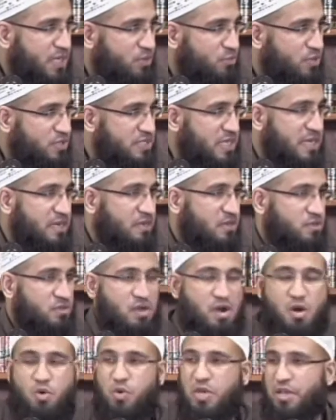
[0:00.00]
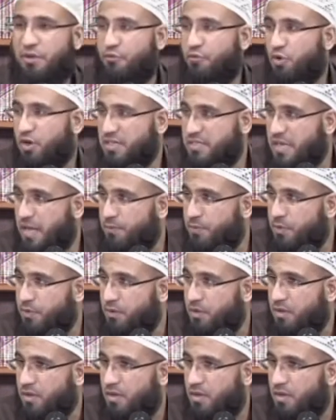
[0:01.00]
recited in Taraweeh, for example,